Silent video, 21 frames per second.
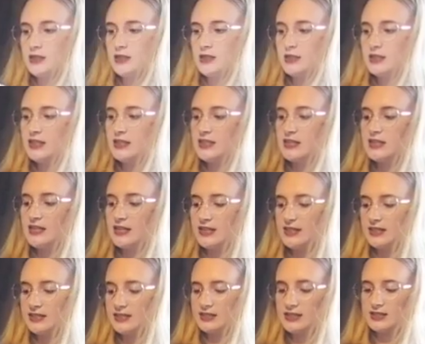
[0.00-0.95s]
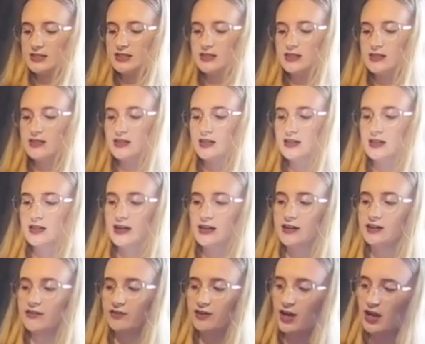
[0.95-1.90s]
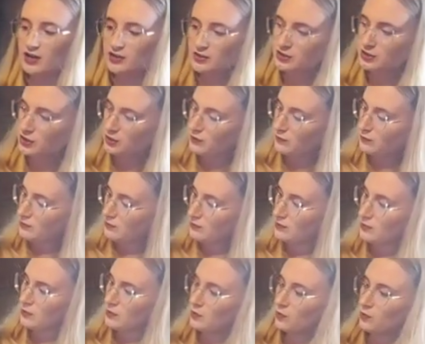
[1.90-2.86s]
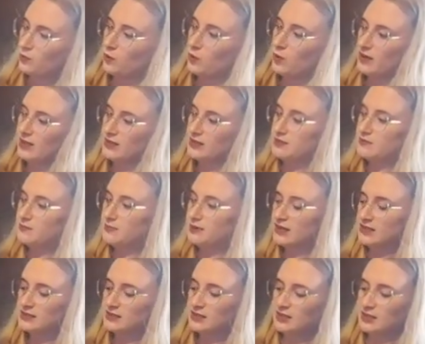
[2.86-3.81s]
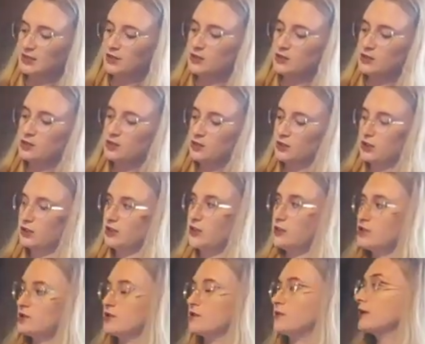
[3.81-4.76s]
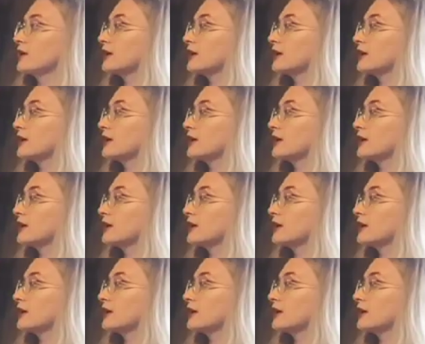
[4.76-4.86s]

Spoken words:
This is his kind of costume white basic shirt, so we're